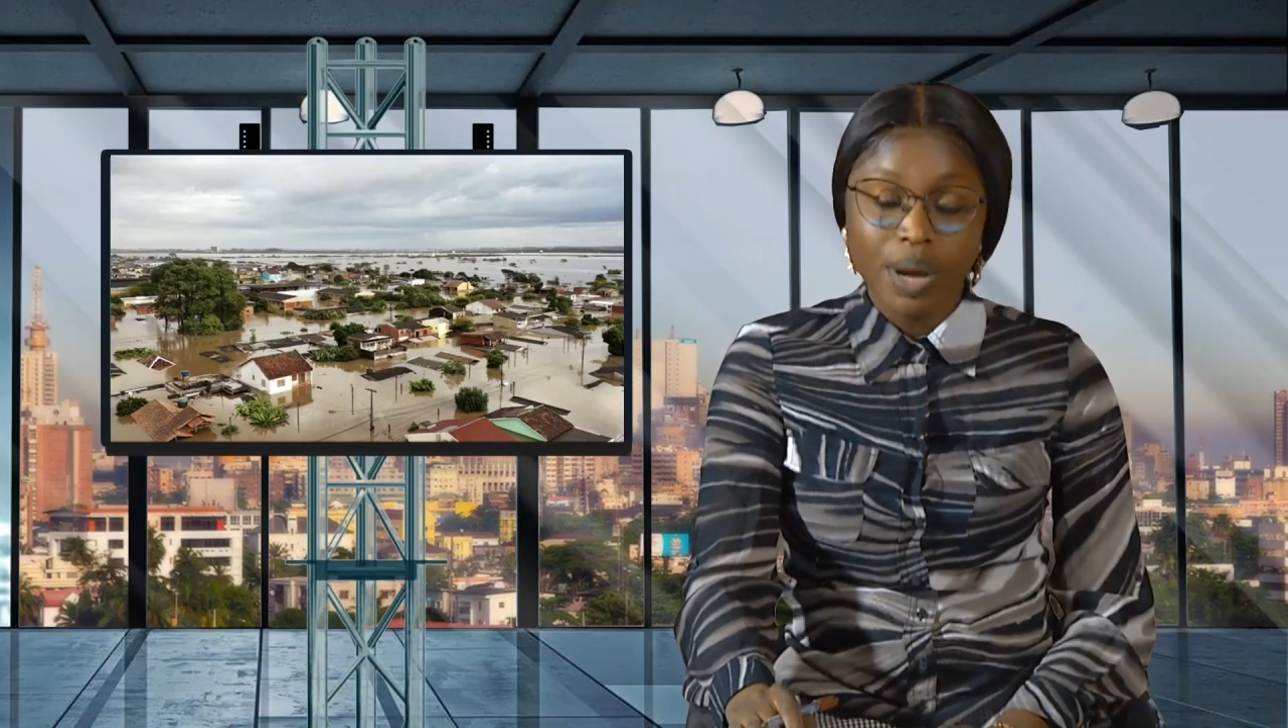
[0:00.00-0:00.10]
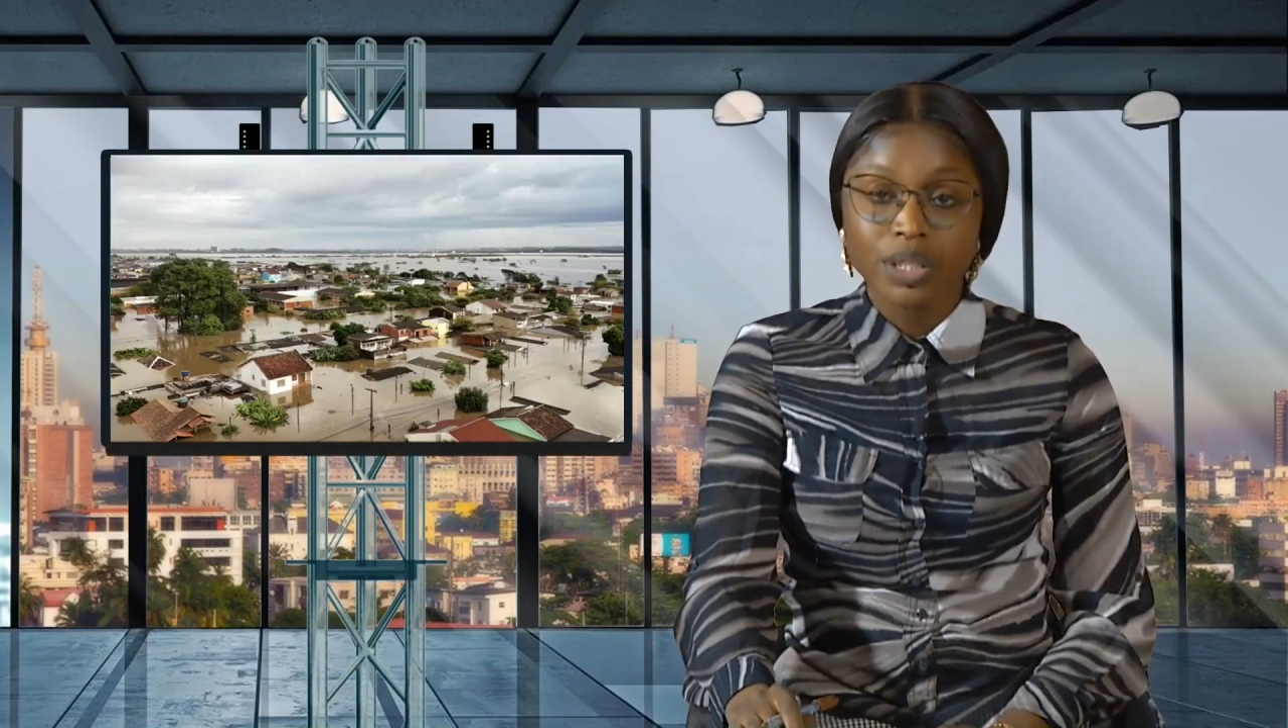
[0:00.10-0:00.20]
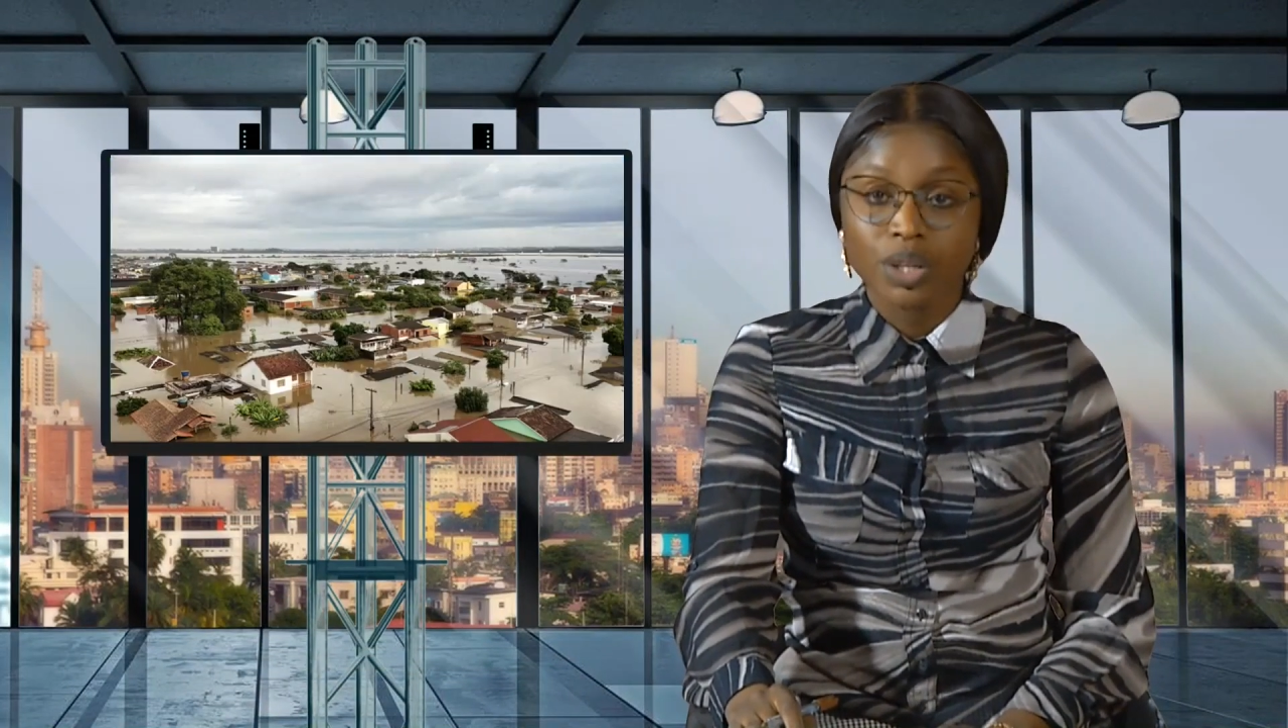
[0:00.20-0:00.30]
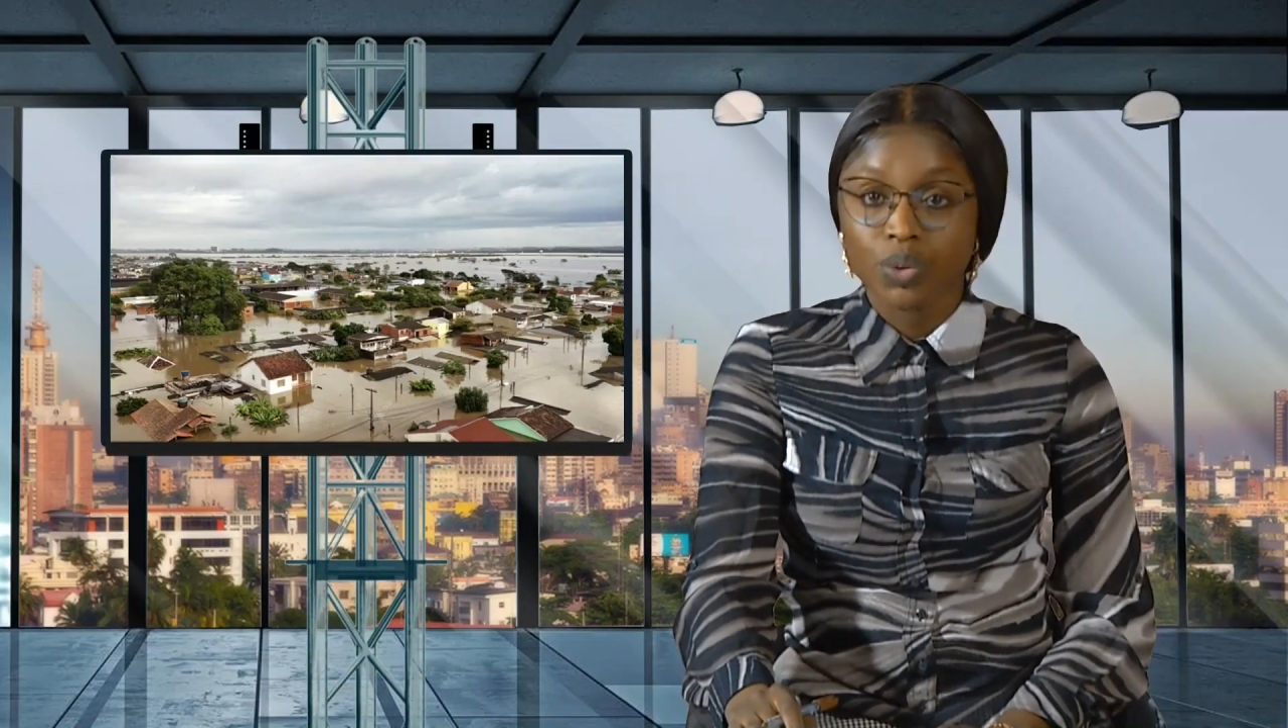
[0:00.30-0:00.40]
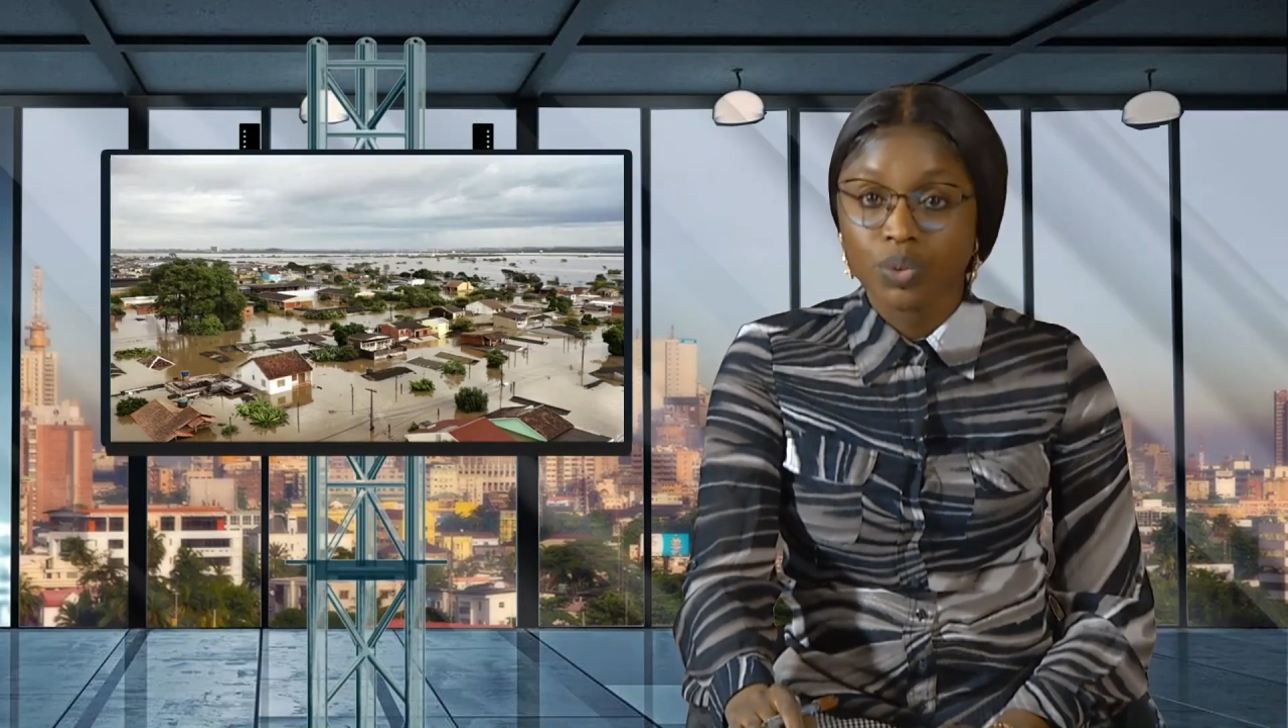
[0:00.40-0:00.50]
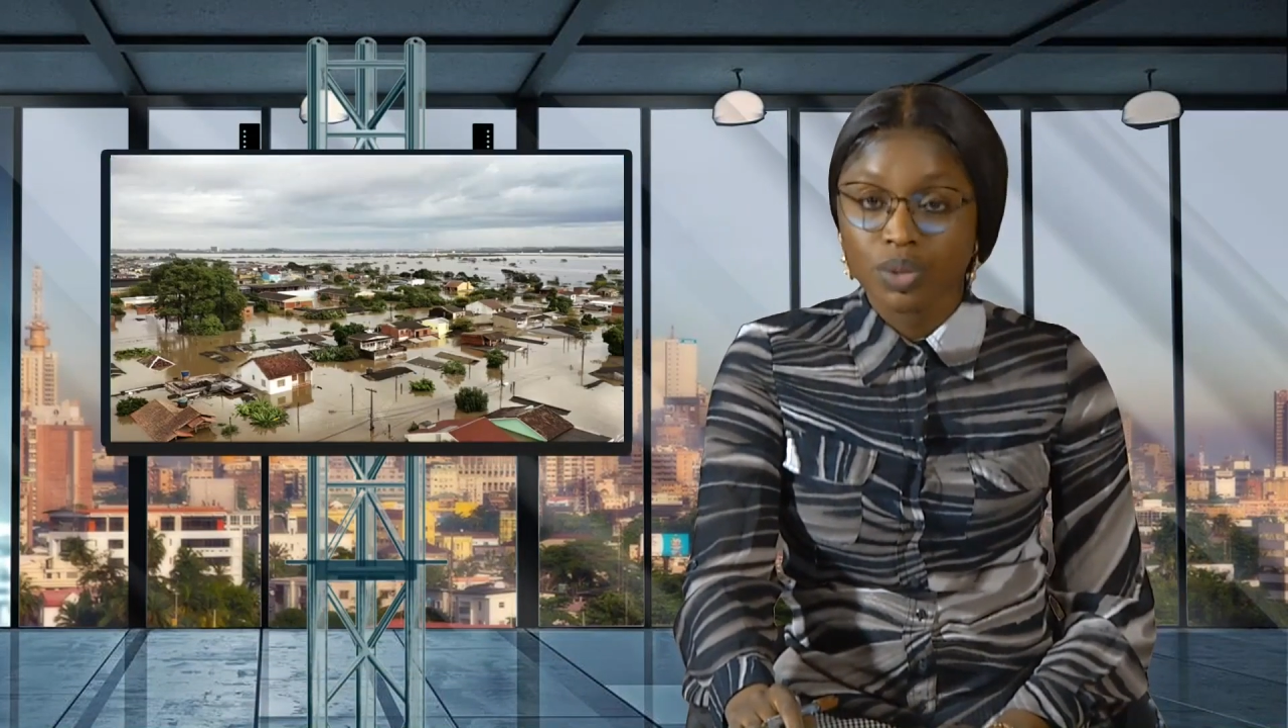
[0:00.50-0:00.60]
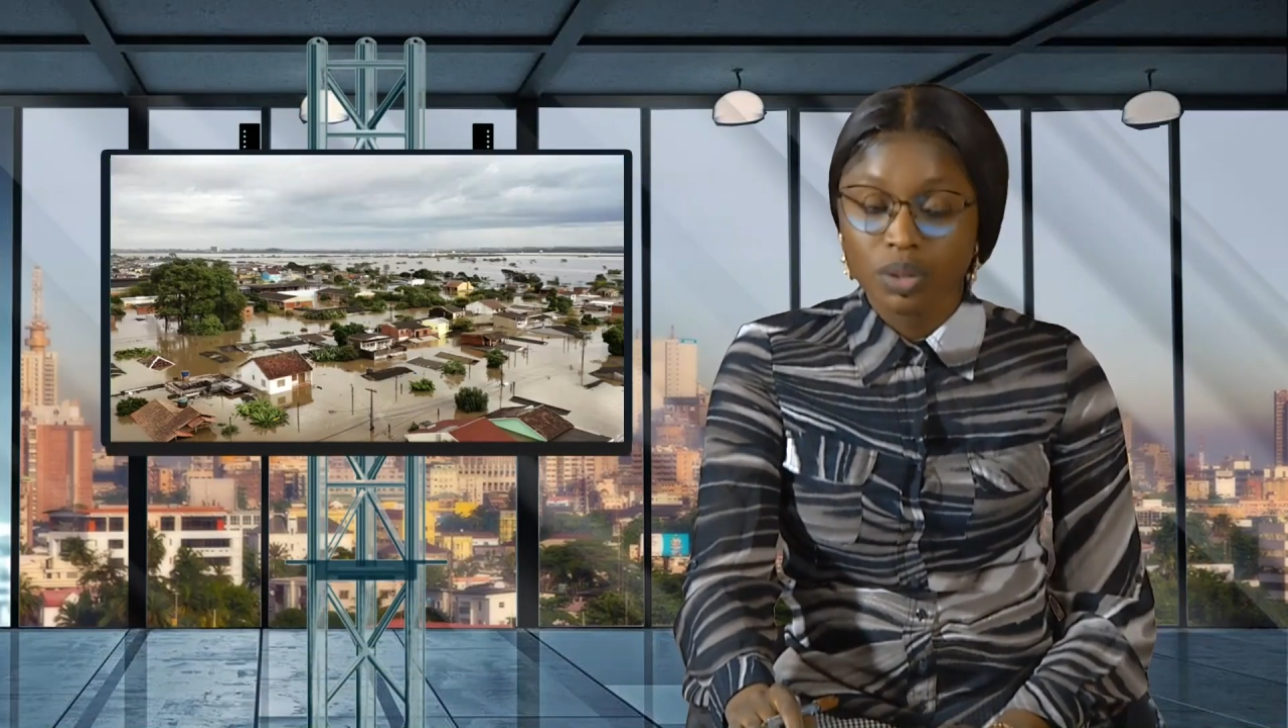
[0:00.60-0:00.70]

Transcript: rescues